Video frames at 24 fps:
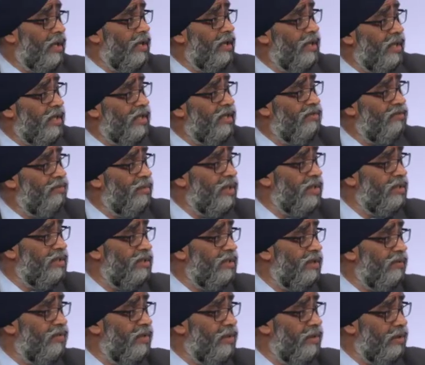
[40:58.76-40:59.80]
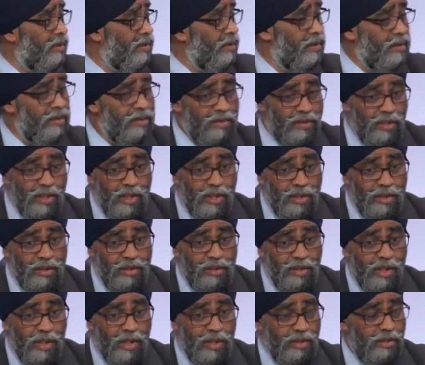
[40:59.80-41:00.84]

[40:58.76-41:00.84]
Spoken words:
collective message of deterrence to